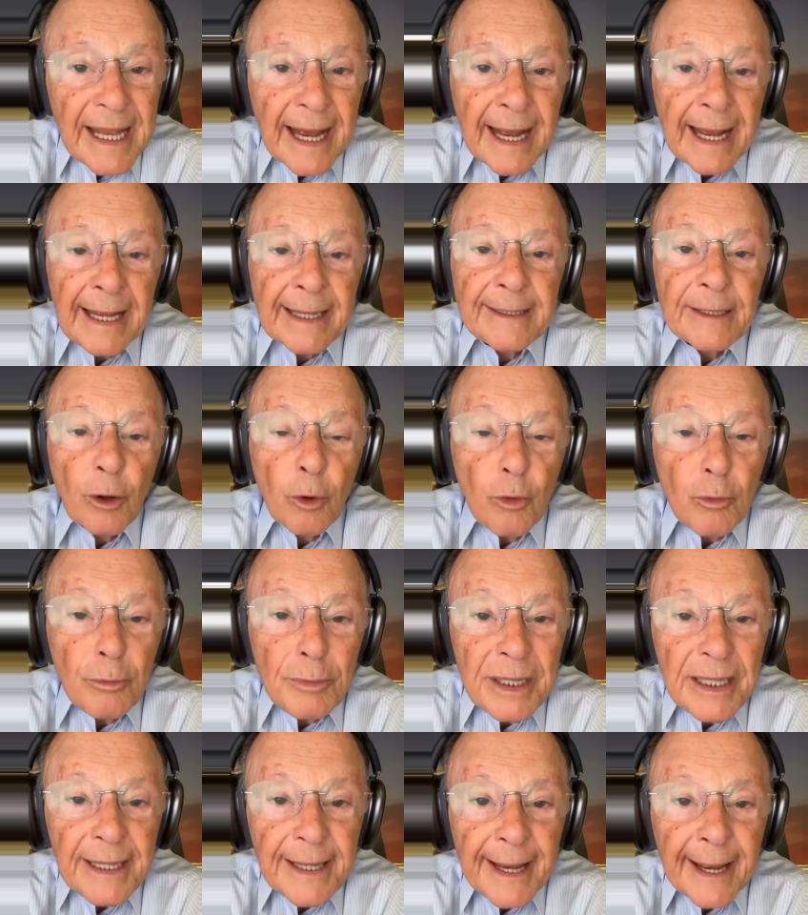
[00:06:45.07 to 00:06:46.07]
and
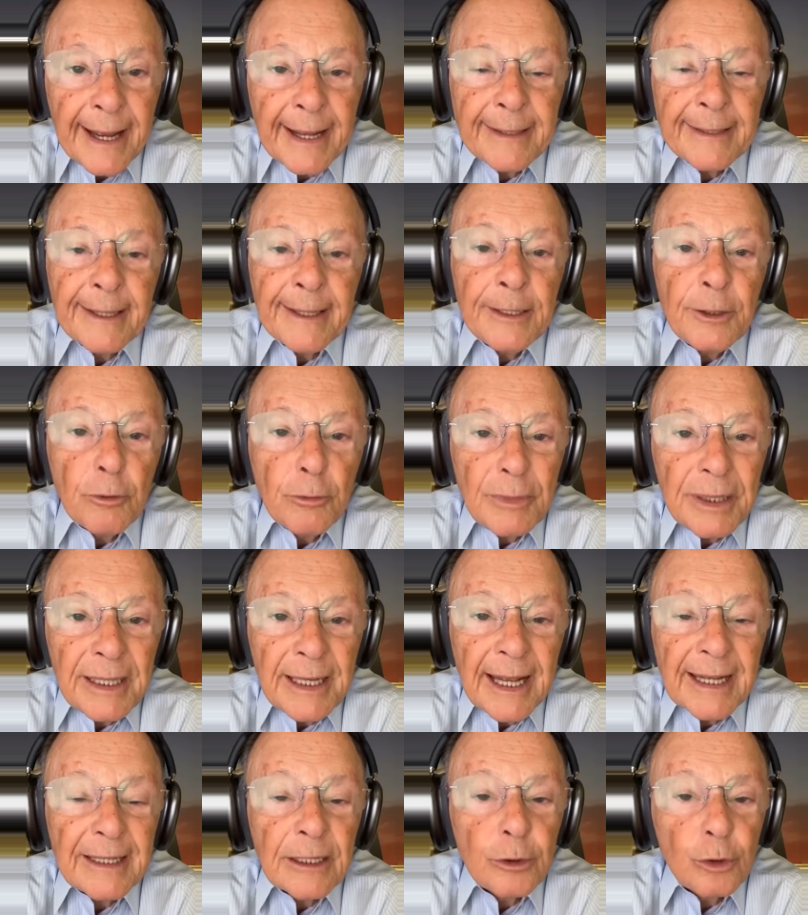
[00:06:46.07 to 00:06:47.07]

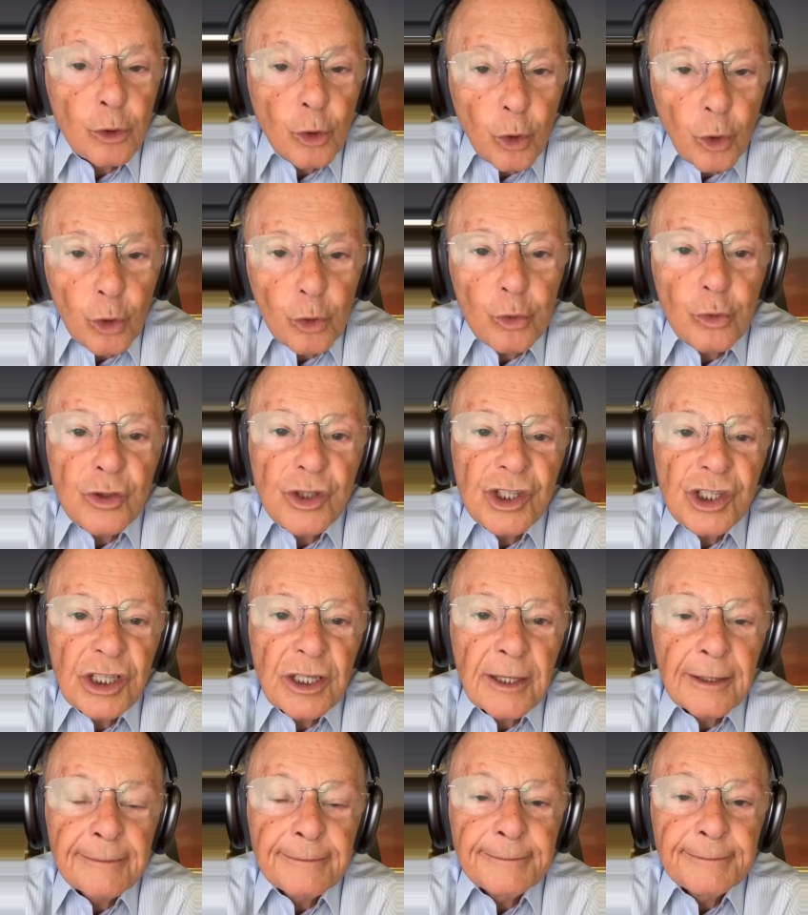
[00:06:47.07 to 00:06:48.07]
humiliated and provoked
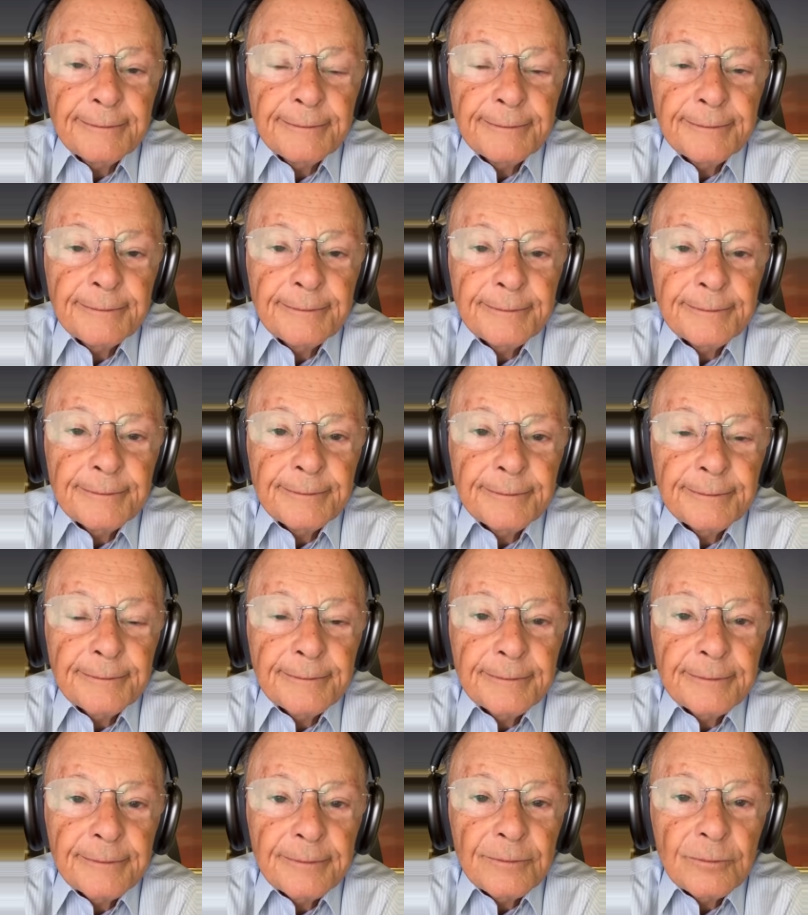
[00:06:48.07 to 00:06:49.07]
and humiliated every
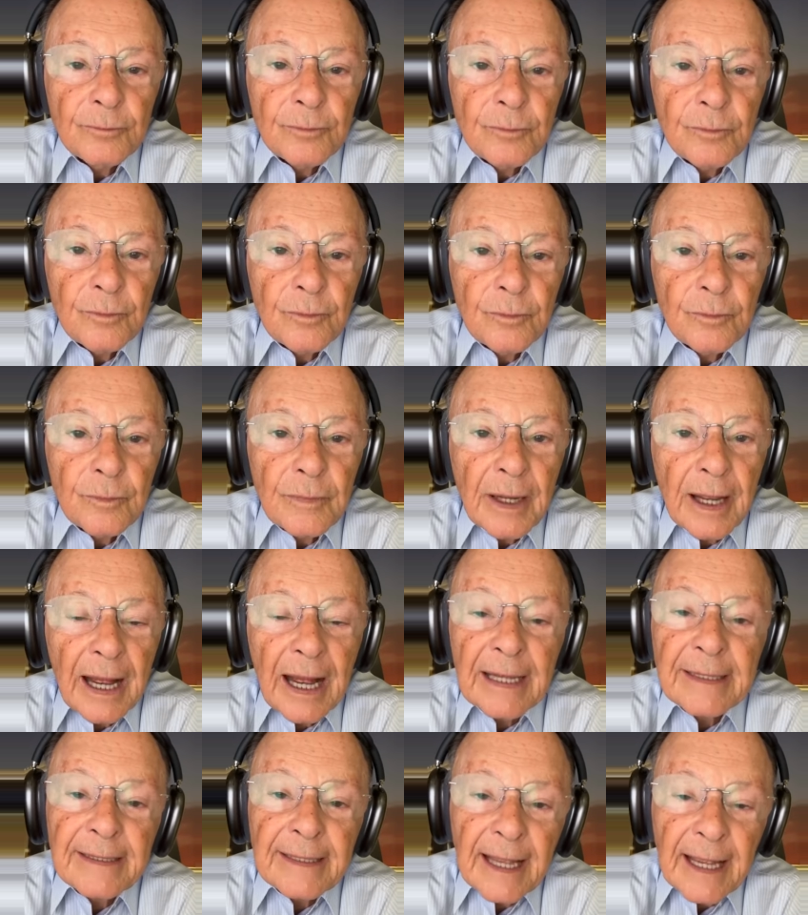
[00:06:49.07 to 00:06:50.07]
single day
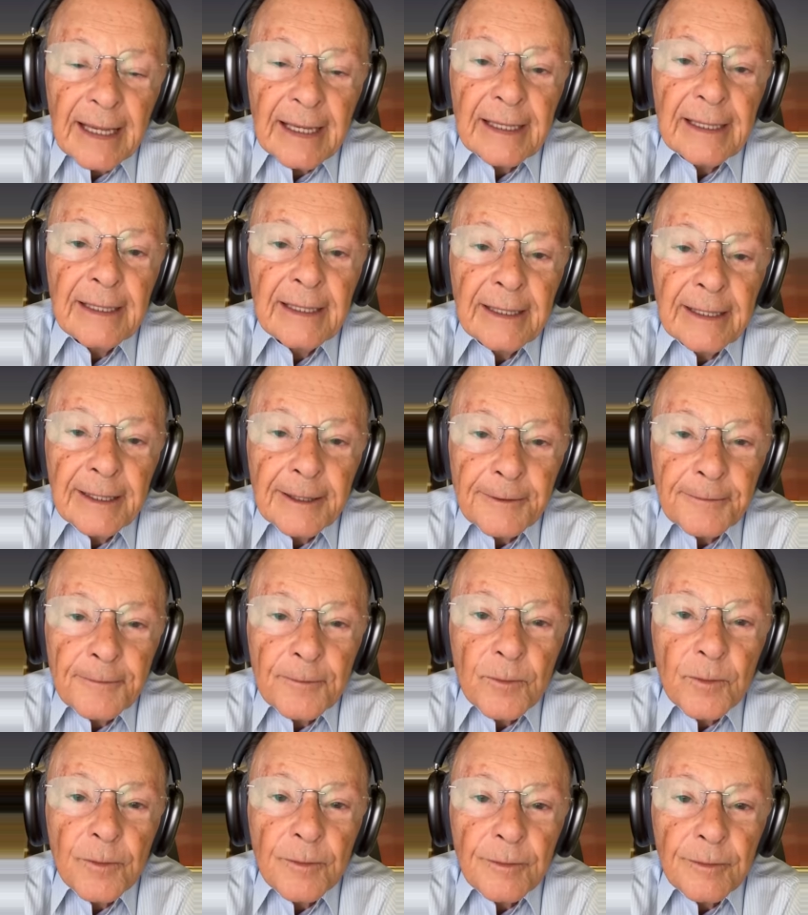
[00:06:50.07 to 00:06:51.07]
until
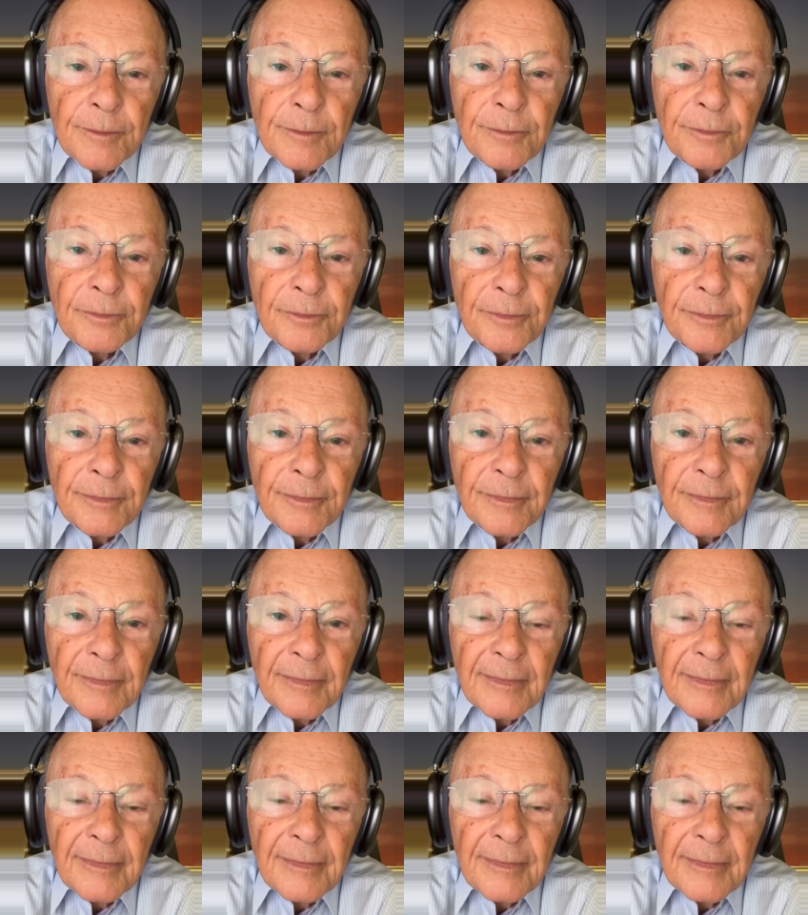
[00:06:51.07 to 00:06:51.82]
the moment